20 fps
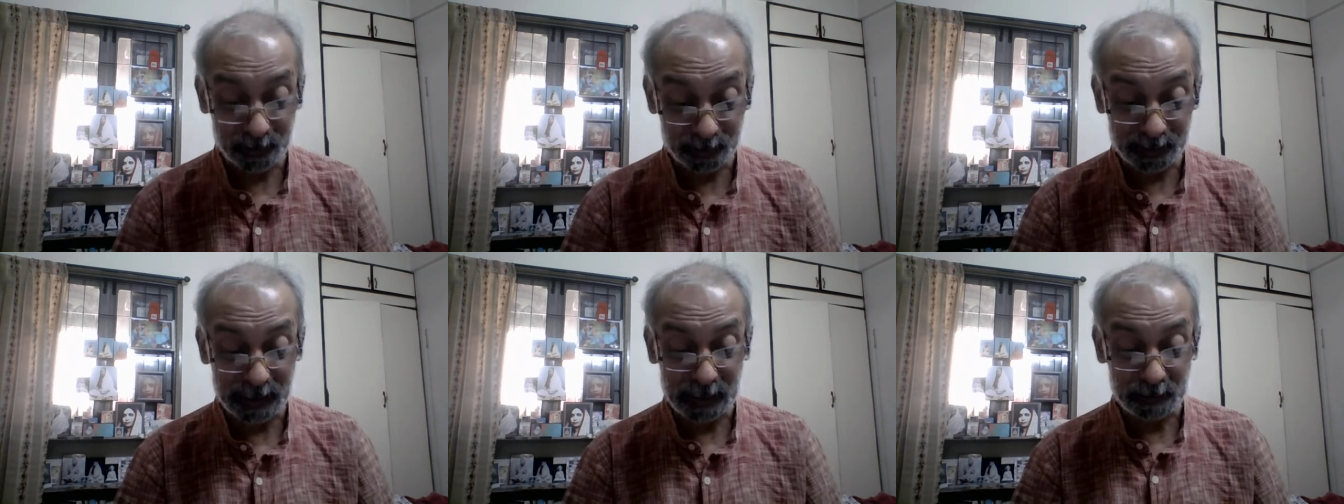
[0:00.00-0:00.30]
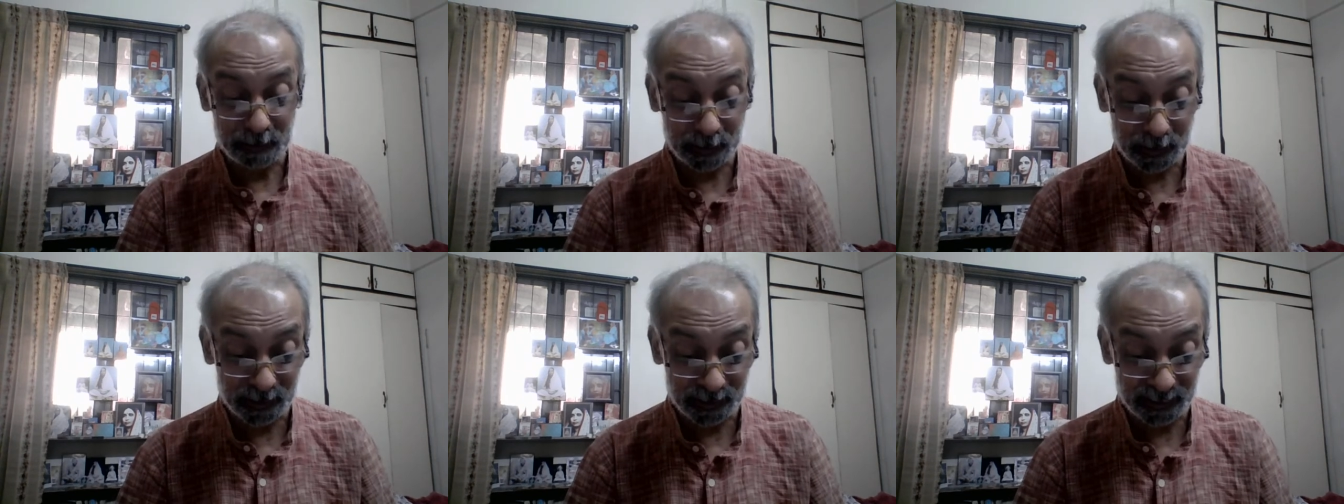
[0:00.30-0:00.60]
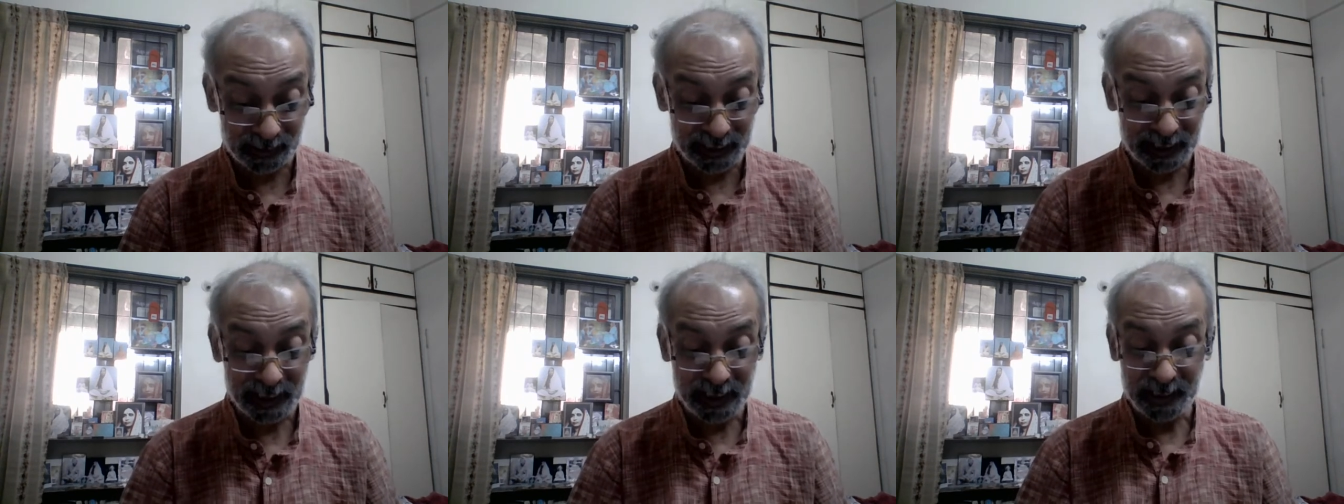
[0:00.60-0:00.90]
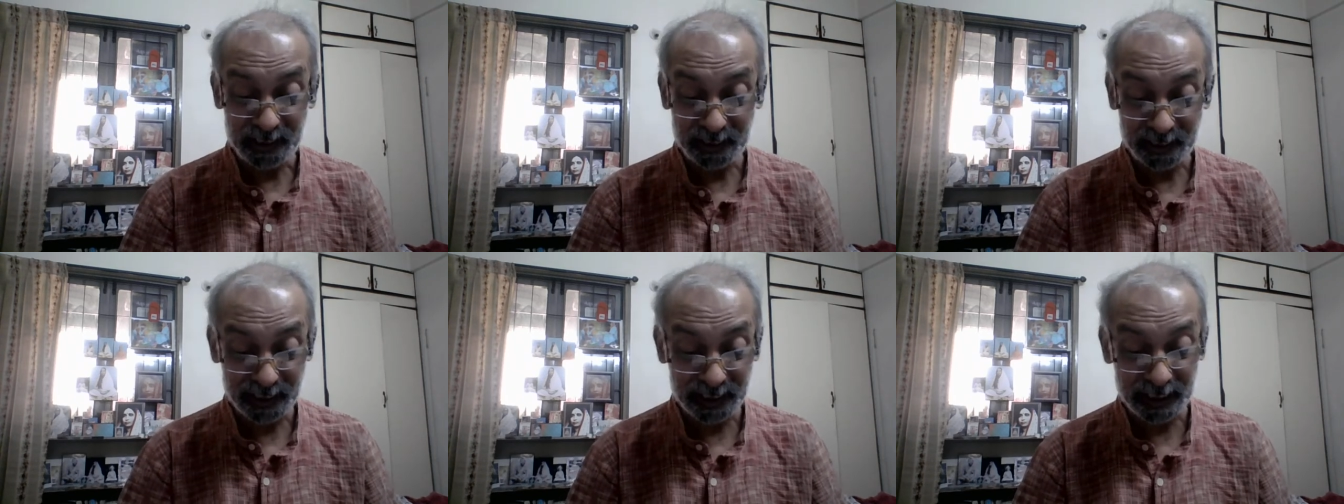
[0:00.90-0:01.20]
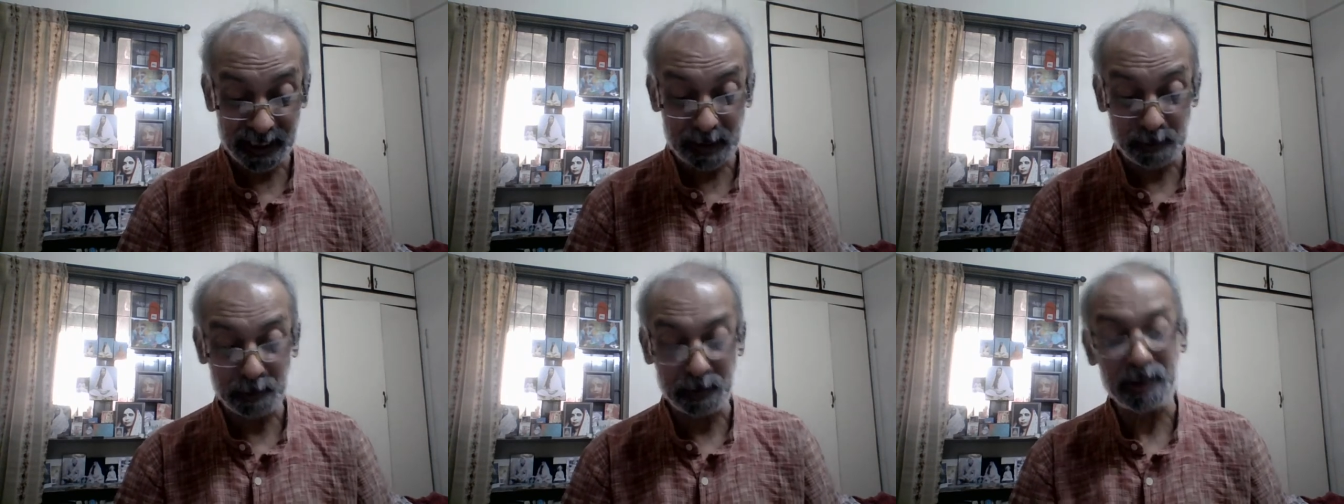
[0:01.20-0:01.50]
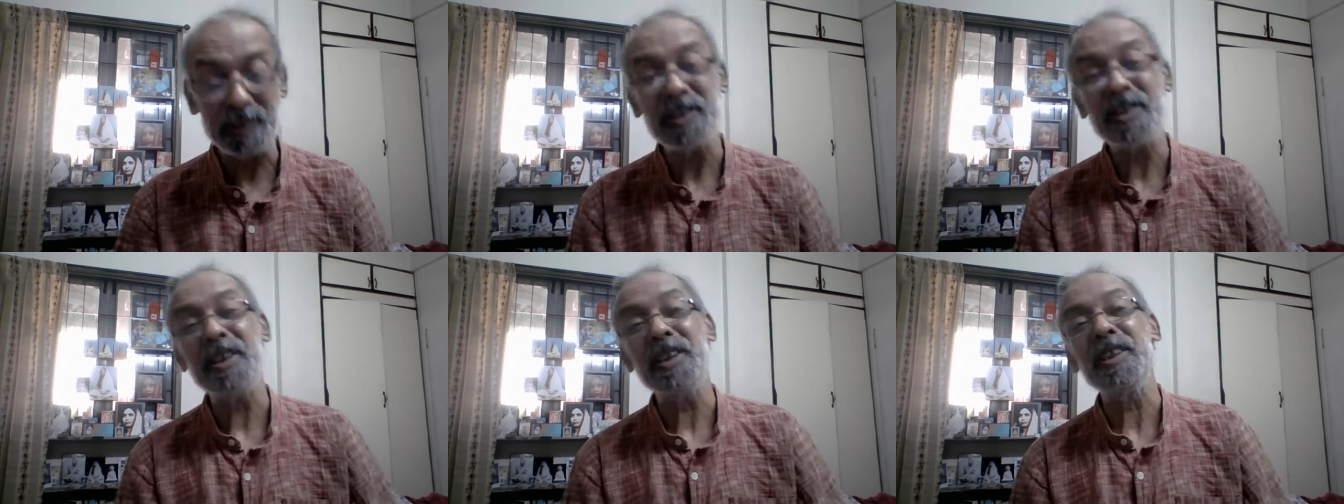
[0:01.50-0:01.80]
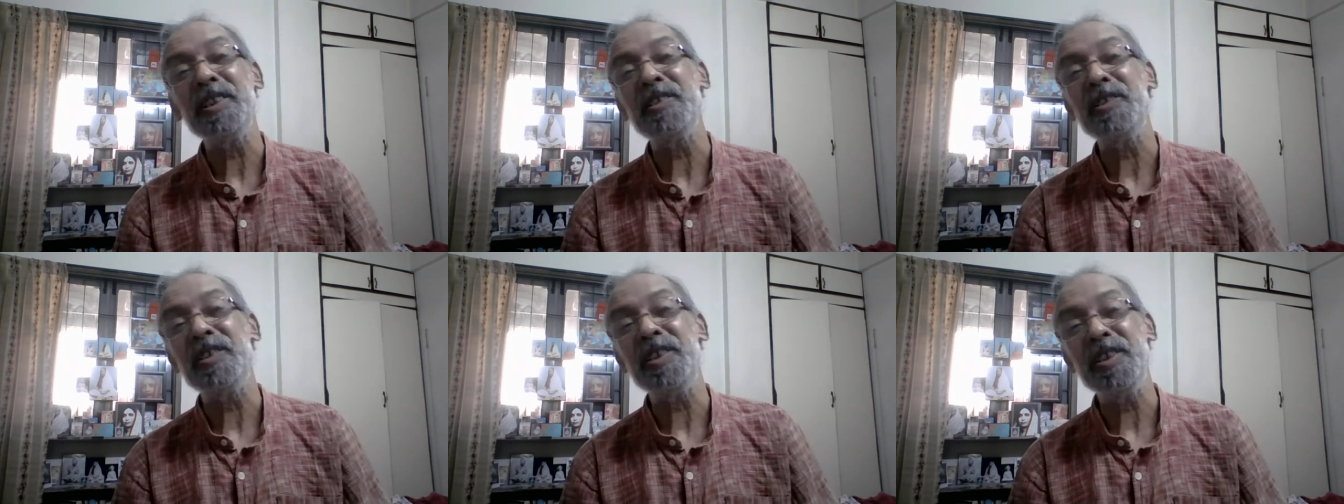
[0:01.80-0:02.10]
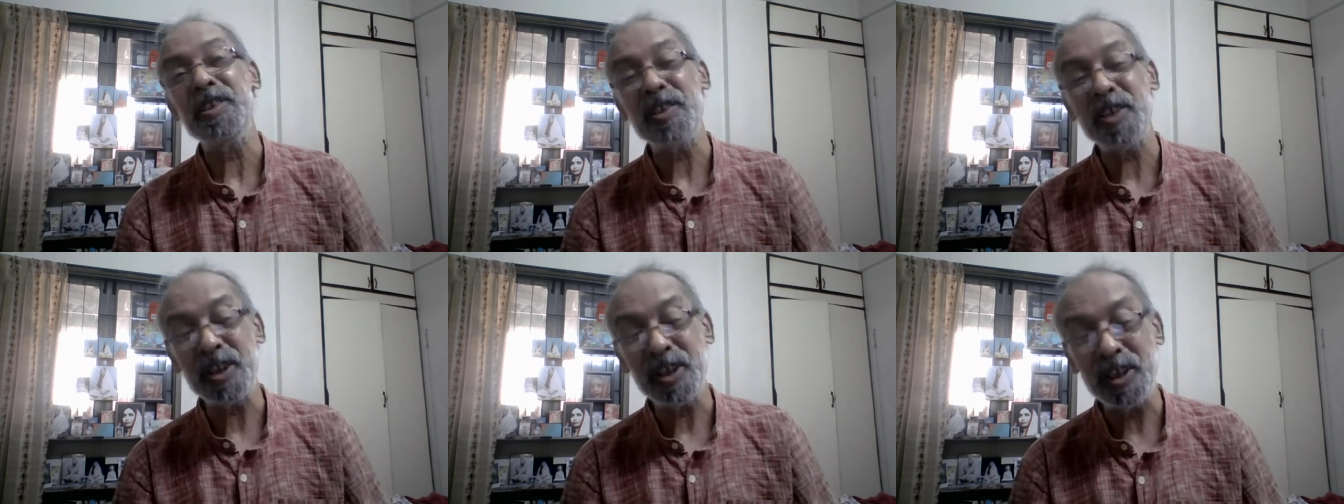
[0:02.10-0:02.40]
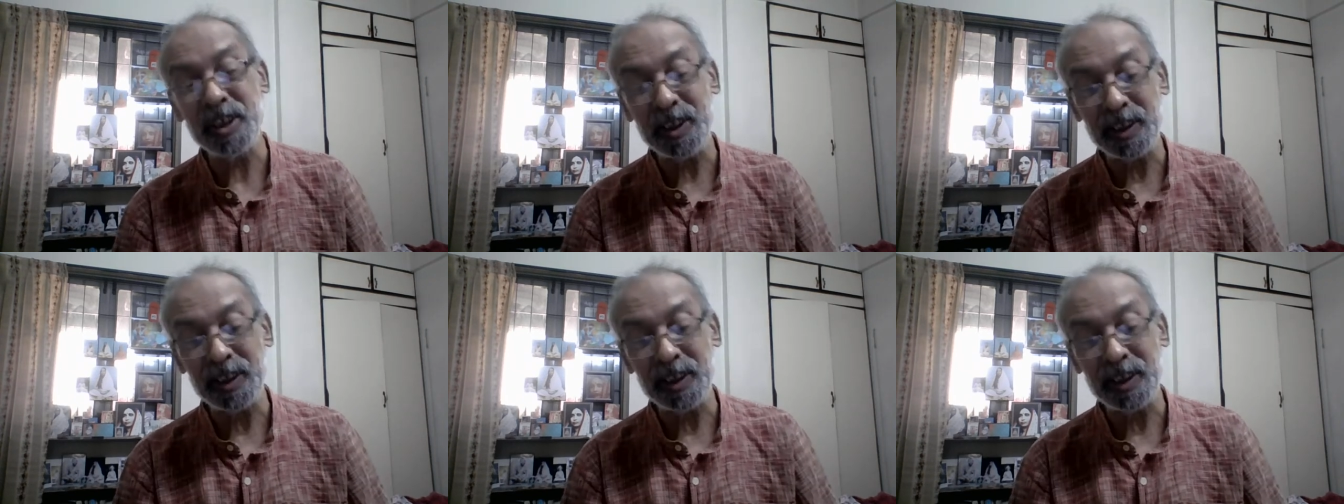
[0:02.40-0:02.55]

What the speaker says: That was Sri Ramakrishna's teaching